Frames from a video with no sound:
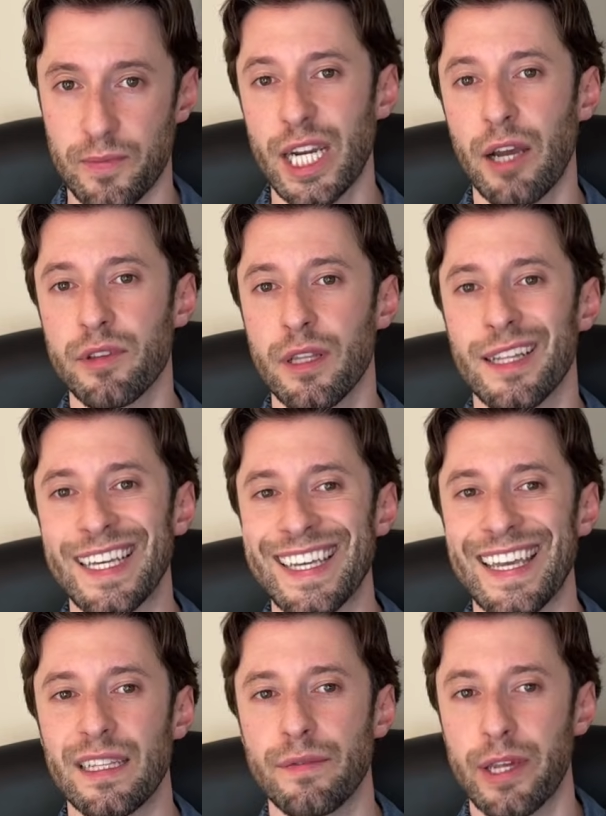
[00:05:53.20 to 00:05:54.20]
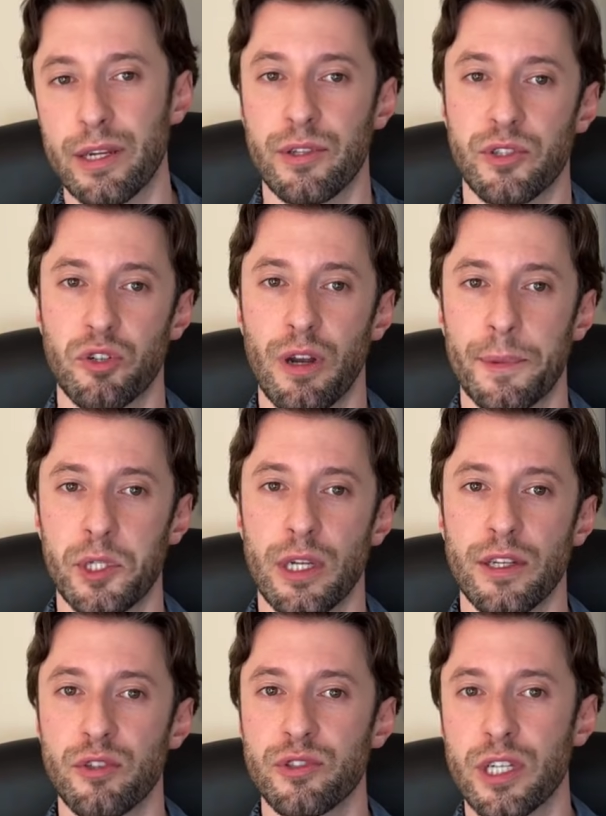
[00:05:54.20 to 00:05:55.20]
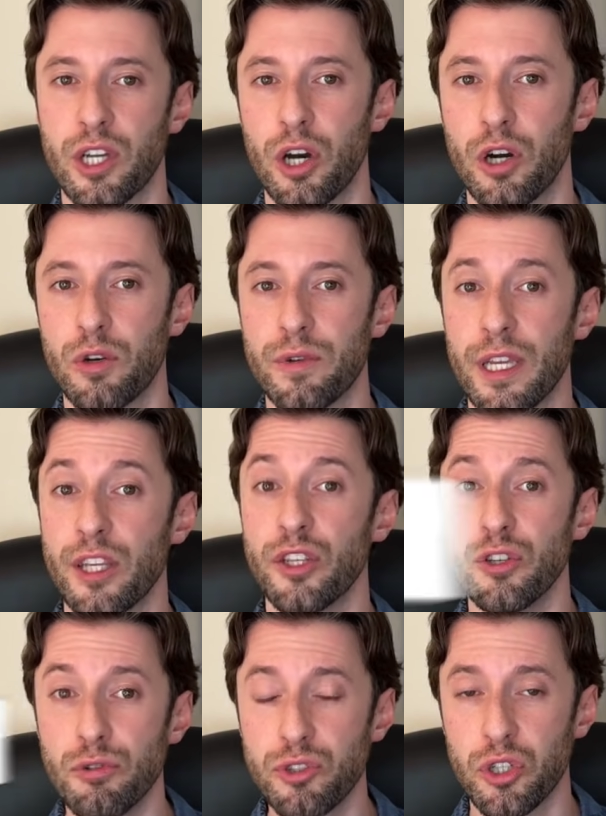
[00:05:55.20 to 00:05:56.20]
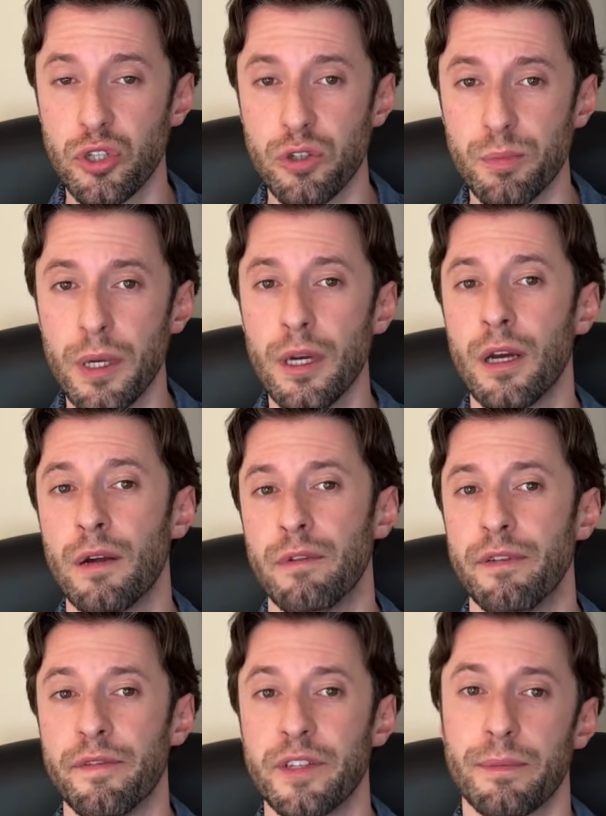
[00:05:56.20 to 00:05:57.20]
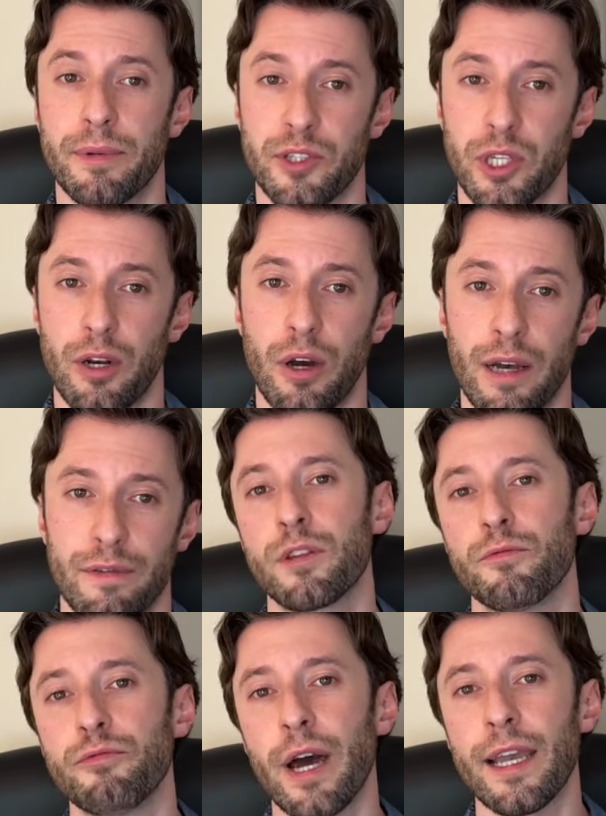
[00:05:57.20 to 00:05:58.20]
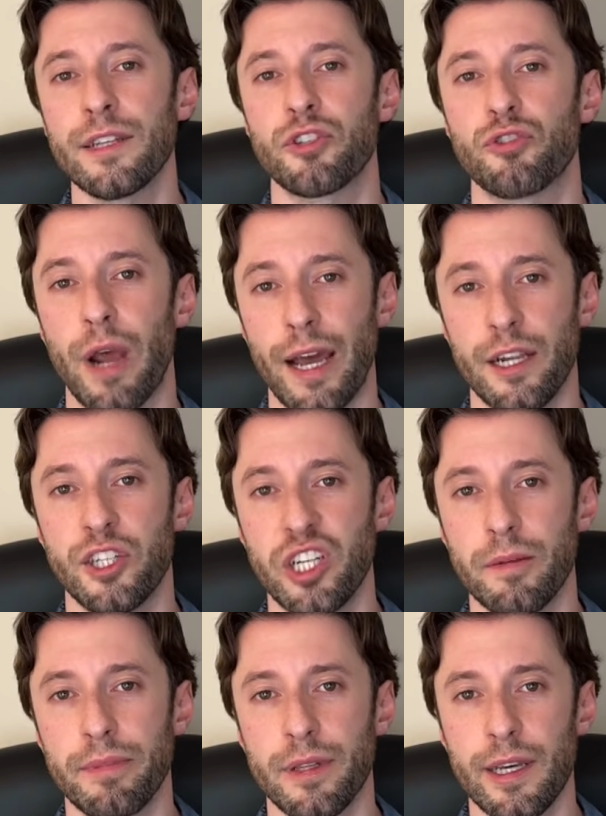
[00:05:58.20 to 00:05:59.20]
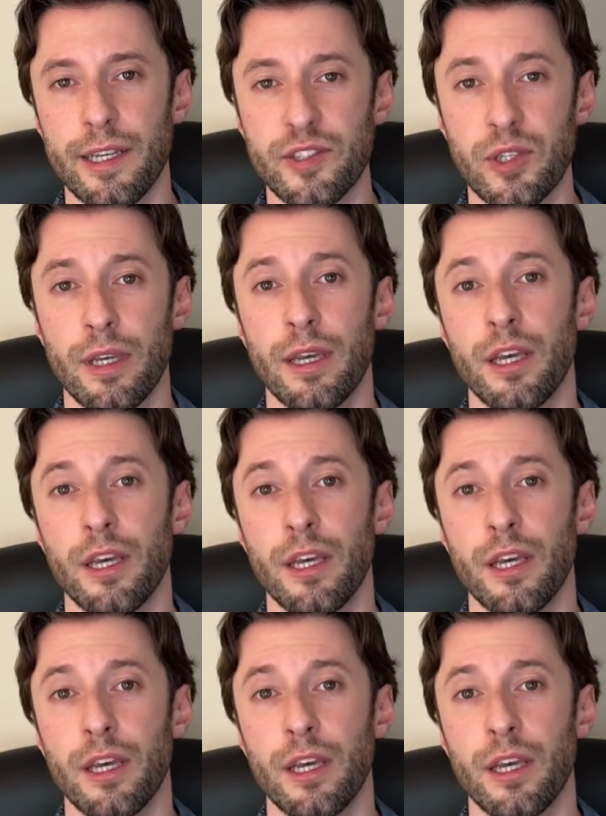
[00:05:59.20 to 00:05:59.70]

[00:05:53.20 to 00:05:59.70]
Check out the link in the video description. Use the code YouTube 15% off. With the right strategy in place,